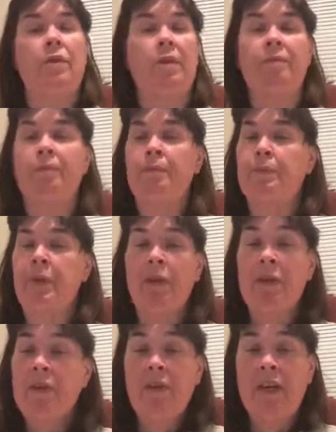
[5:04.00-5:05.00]
are
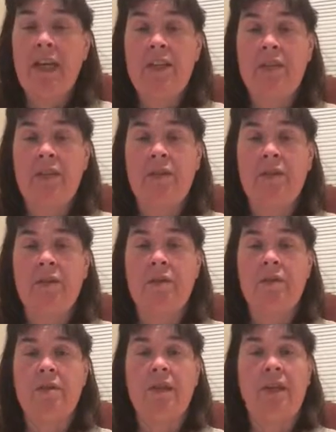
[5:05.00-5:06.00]
purely vocational
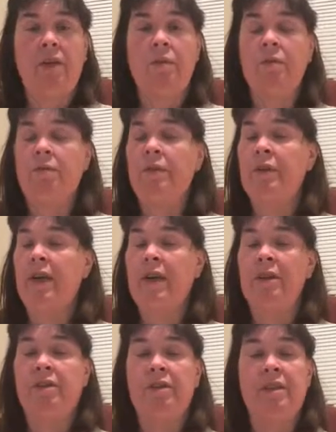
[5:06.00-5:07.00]
students. They're not
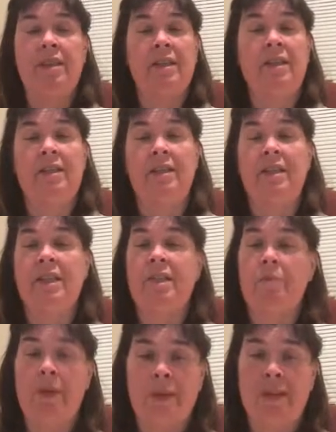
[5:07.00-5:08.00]
interested in
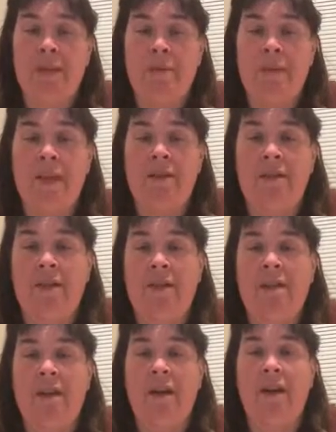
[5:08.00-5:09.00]
expressing themselves
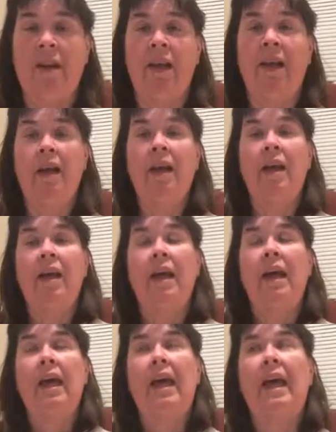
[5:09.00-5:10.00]
necessarily.
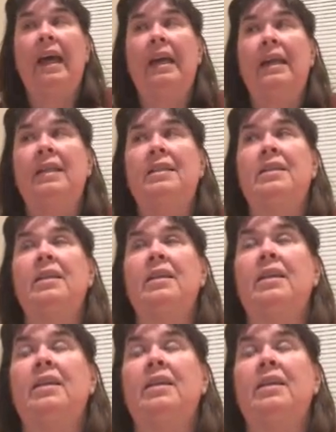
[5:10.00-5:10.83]
And